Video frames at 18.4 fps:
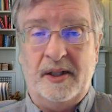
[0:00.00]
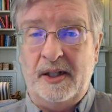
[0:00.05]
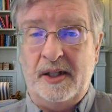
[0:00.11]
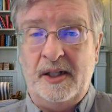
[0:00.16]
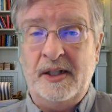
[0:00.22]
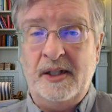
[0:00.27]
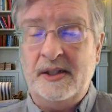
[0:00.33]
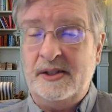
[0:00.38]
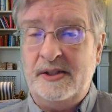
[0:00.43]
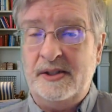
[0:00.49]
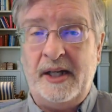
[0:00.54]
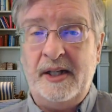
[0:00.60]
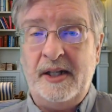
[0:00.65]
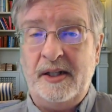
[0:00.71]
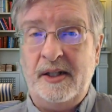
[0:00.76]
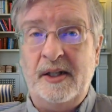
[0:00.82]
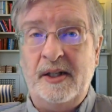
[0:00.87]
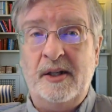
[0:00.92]
in a
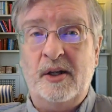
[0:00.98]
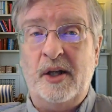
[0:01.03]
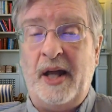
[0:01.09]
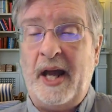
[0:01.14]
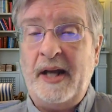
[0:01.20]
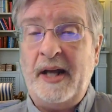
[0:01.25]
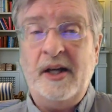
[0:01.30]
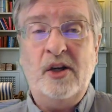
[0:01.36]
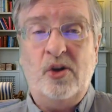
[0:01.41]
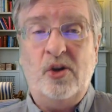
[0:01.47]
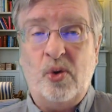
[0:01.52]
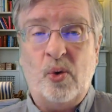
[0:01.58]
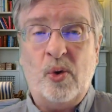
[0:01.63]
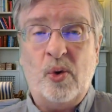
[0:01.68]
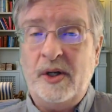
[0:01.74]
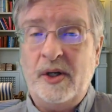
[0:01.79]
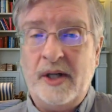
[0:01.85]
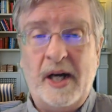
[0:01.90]
state you know, heading
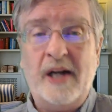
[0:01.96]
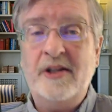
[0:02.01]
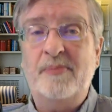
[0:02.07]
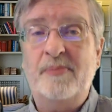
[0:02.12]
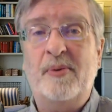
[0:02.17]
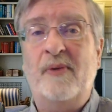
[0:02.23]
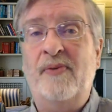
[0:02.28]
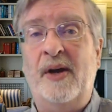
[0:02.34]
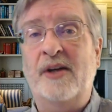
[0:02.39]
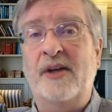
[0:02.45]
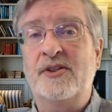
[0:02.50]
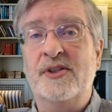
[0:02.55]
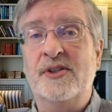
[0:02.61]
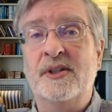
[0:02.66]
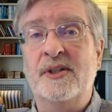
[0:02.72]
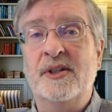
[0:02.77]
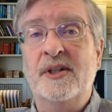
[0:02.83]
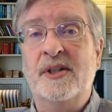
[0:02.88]
toward God's
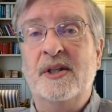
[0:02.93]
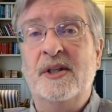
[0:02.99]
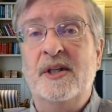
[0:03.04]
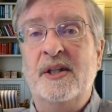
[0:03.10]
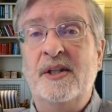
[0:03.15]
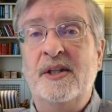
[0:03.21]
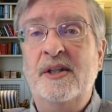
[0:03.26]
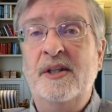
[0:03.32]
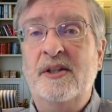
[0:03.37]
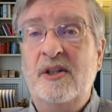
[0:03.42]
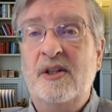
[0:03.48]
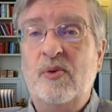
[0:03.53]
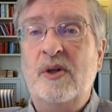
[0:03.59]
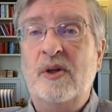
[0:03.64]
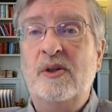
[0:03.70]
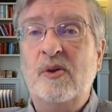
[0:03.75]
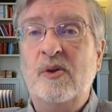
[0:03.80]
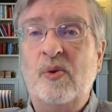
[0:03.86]
perfection. This is
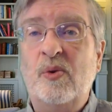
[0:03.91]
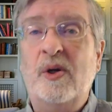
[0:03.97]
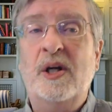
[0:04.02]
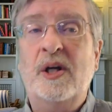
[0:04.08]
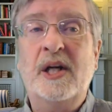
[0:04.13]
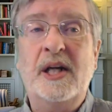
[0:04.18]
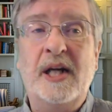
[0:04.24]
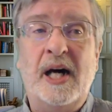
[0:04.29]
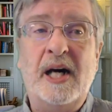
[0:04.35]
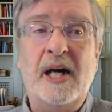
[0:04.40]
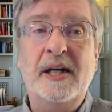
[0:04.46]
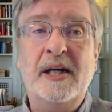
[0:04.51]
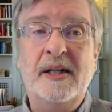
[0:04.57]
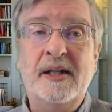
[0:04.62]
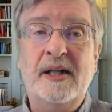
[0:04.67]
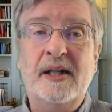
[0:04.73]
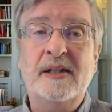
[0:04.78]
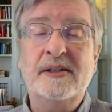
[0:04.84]
what the Word of
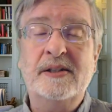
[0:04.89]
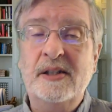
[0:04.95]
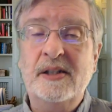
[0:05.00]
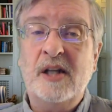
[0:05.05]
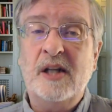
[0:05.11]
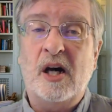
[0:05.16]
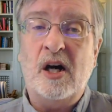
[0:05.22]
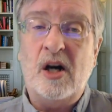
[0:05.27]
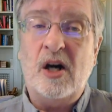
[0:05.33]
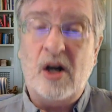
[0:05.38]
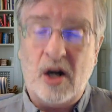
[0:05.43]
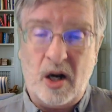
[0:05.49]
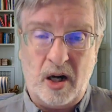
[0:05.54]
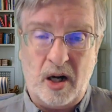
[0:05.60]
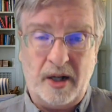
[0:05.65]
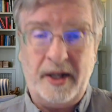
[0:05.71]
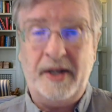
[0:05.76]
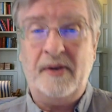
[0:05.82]
God does in the
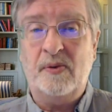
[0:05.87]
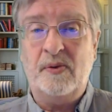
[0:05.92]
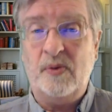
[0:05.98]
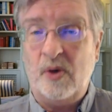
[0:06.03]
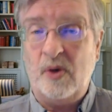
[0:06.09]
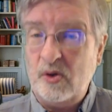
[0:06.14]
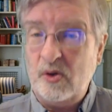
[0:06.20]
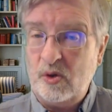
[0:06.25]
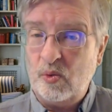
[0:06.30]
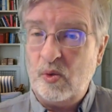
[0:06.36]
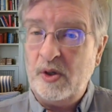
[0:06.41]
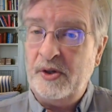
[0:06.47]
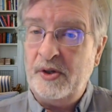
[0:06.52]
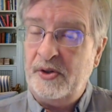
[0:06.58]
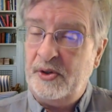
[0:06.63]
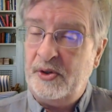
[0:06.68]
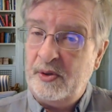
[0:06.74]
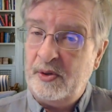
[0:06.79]
heart. It grows
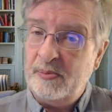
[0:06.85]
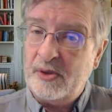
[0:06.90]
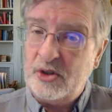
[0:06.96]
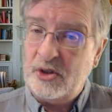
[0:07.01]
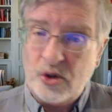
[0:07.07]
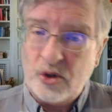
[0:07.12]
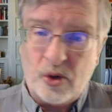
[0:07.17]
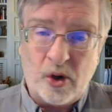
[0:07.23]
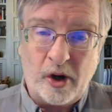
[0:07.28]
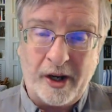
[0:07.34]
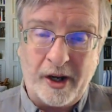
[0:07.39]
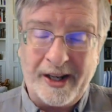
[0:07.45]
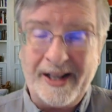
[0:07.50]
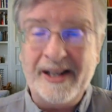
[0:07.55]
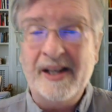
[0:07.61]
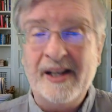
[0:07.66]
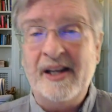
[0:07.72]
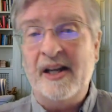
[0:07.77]
one to
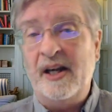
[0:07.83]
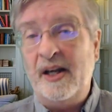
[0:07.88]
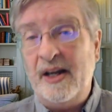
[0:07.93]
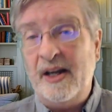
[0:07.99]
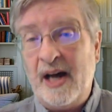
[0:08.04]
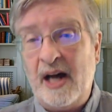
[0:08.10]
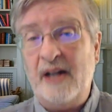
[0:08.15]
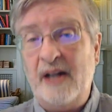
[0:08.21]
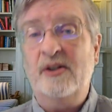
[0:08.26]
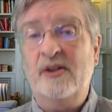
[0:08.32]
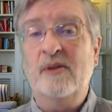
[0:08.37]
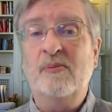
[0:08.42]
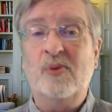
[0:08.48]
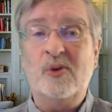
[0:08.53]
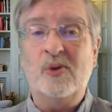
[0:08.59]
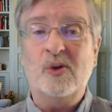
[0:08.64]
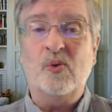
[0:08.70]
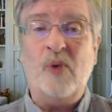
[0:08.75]
maturity, not to
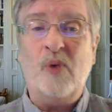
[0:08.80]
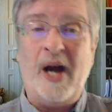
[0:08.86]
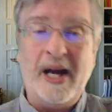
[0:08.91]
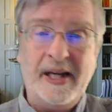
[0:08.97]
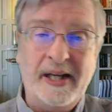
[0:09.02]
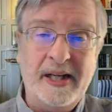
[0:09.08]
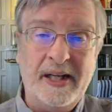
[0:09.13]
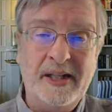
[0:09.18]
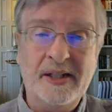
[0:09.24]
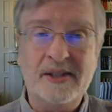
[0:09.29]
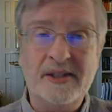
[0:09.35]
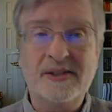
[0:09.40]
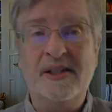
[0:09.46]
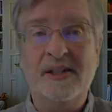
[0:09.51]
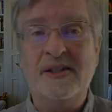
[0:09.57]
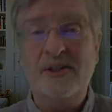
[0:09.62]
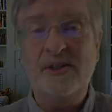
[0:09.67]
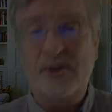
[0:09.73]
more wackiness and